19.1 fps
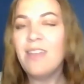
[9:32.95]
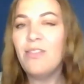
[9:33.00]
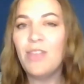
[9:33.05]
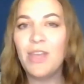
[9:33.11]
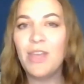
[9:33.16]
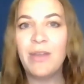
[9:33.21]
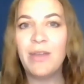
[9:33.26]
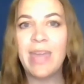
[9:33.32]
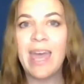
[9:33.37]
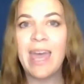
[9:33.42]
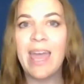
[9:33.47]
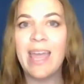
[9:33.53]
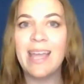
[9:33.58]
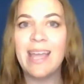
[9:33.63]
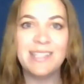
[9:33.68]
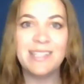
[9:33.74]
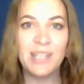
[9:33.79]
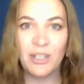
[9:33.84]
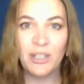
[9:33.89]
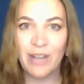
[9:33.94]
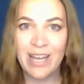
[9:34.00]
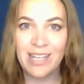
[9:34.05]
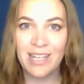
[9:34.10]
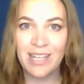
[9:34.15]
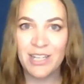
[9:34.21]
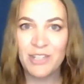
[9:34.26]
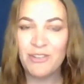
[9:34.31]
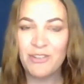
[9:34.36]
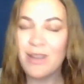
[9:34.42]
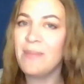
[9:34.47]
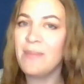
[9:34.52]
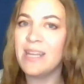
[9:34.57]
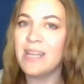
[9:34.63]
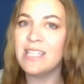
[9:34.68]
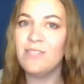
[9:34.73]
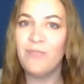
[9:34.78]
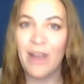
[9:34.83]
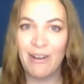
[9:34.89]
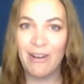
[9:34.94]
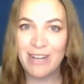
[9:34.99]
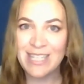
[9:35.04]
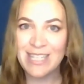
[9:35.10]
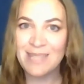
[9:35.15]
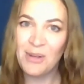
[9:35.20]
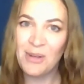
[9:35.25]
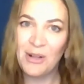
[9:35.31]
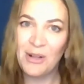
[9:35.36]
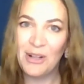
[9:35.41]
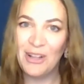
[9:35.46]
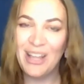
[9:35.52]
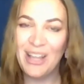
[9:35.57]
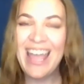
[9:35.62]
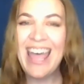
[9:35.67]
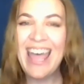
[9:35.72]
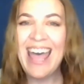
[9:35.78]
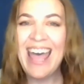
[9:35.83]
the UK it's a great country, but it's very small,